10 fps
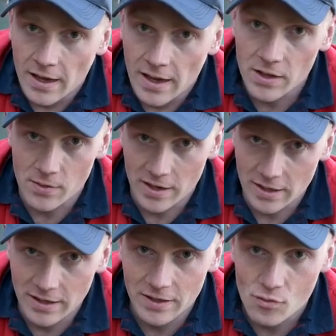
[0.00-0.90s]
Anyway,
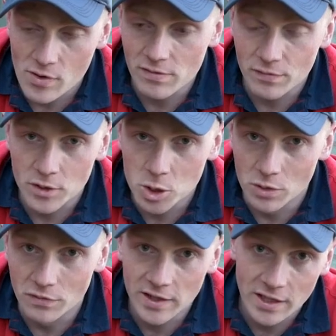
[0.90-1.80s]
reason for the
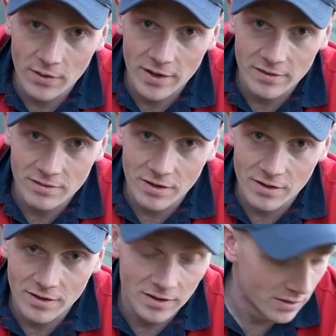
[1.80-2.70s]
short video is
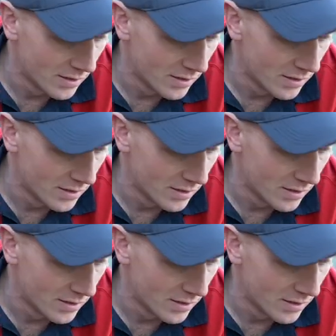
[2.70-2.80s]
our